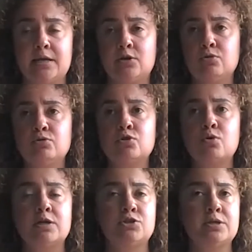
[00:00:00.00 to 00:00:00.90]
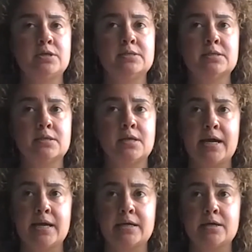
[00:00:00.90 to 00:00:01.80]
It includes questions
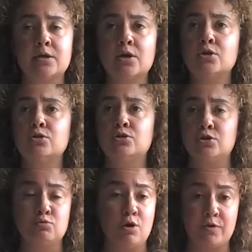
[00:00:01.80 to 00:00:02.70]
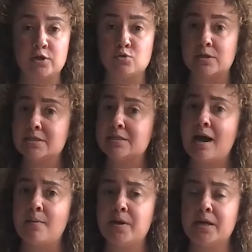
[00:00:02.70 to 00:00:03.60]
like, do you know that you can
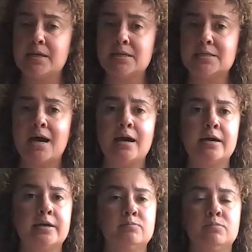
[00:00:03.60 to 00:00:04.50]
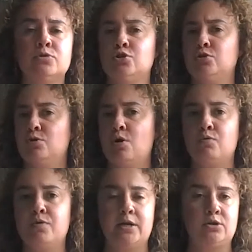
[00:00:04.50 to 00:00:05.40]
stop at any time? Do you know
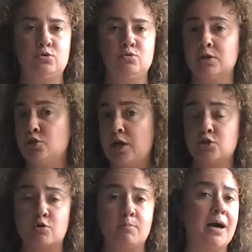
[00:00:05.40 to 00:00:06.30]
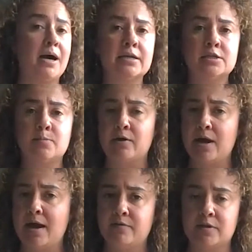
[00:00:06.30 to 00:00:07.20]
that you can change your mind about
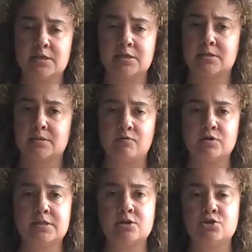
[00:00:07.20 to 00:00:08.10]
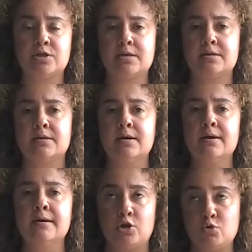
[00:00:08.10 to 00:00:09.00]
having this conversation?
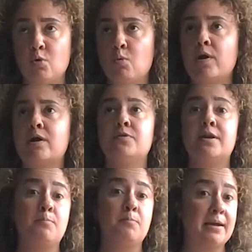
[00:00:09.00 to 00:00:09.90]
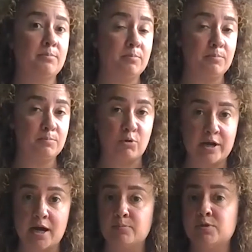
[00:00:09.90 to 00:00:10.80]
Are you aware that it may
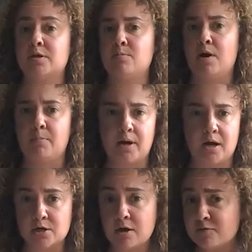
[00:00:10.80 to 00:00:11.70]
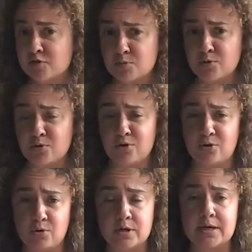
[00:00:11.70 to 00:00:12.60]
bring up some uncomfortable
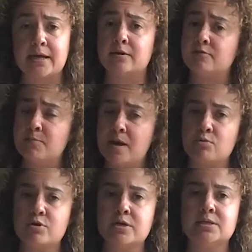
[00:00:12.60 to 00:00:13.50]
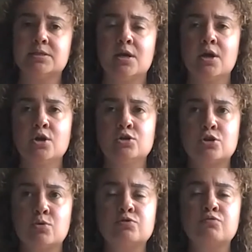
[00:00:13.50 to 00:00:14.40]
or negative memories?
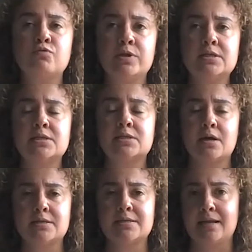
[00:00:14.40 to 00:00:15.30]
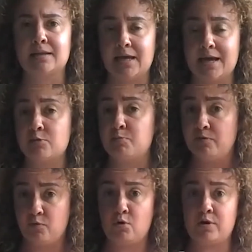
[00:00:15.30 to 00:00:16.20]
So it's really discussed at length
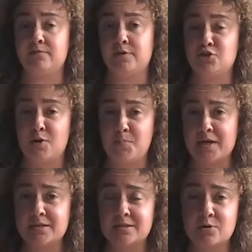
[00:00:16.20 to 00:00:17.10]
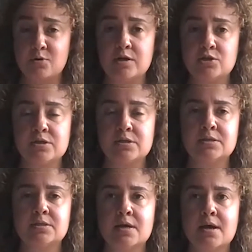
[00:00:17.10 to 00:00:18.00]
before even jumping into the
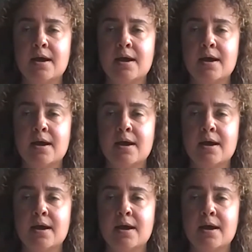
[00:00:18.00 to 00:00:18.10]
questions.